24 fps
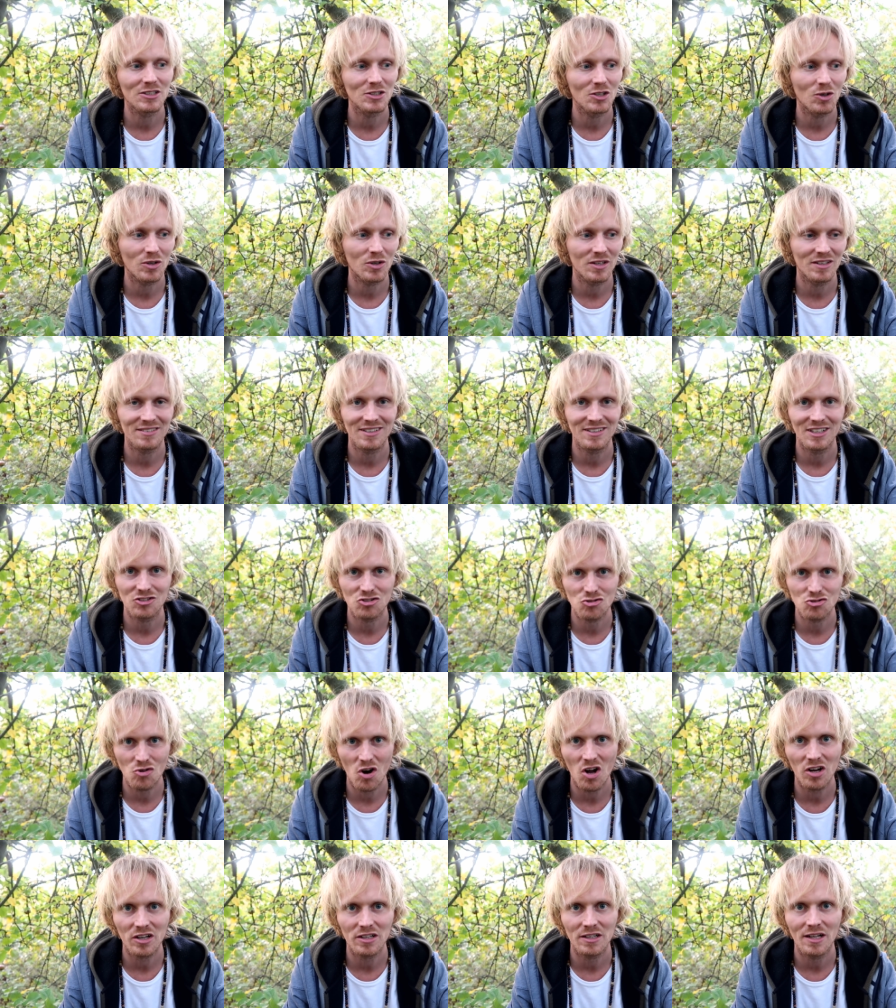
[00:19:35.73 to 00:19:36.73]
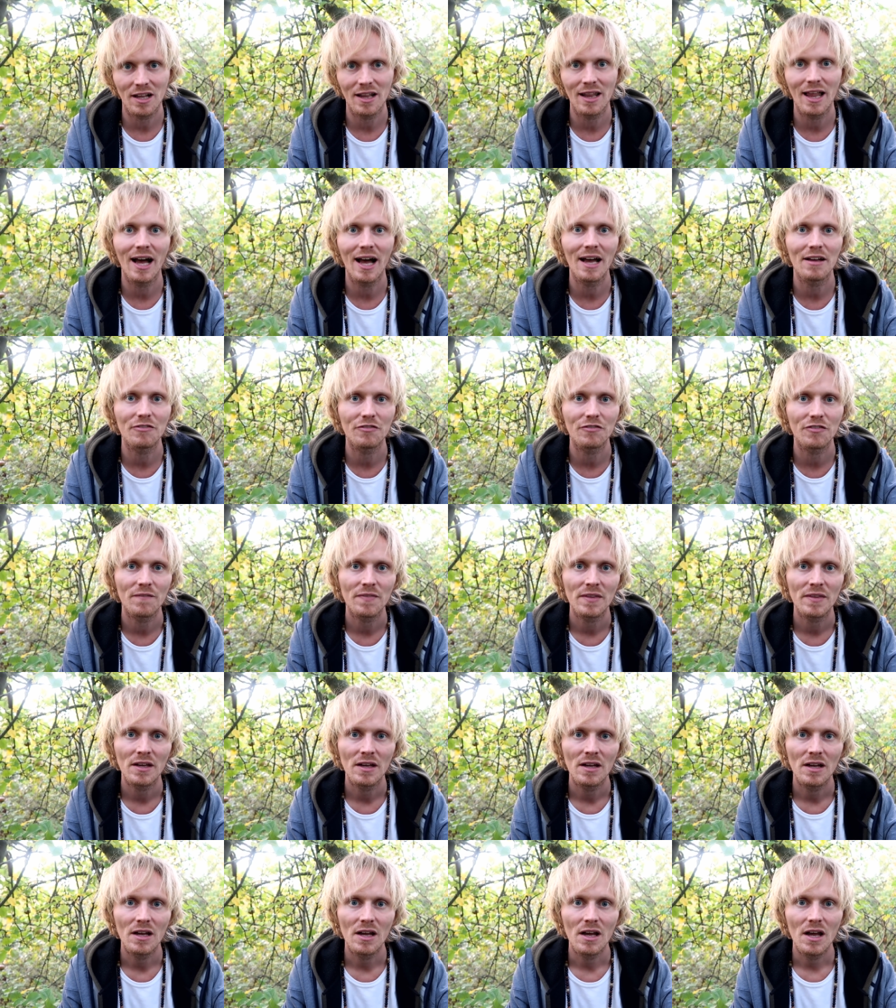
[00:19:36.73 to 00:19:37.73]
you know, can say drug in our life.
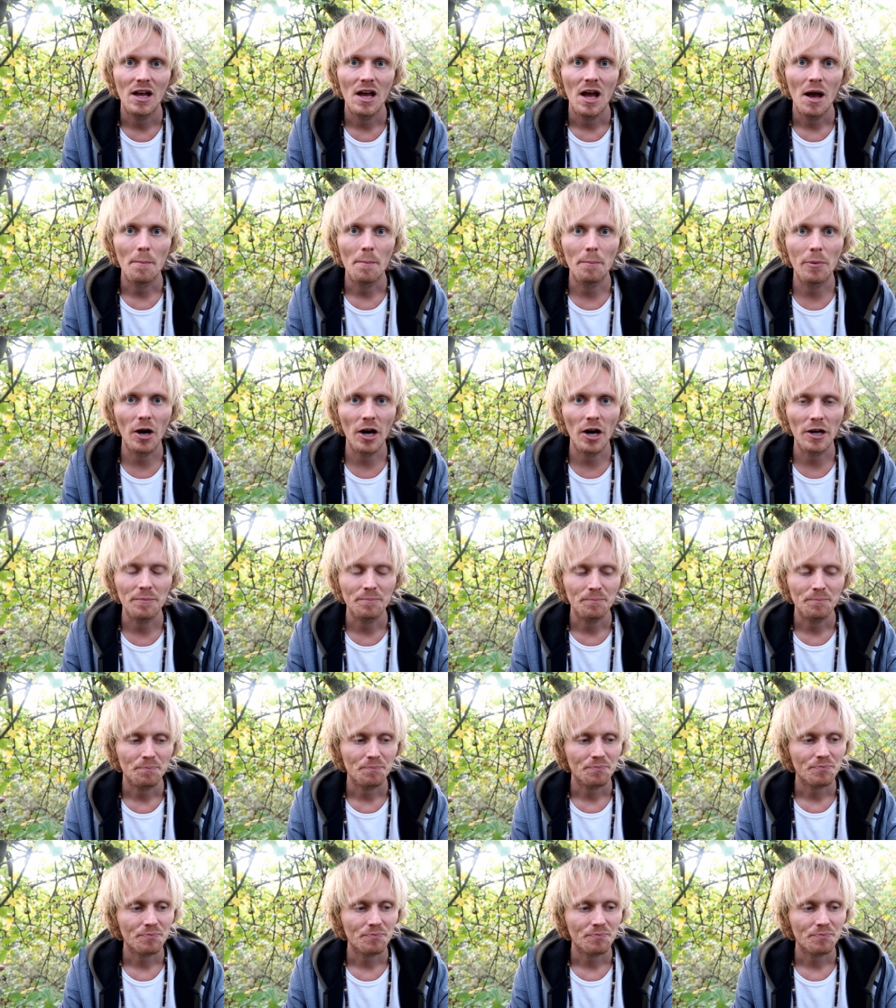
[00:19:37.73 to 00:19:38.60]
But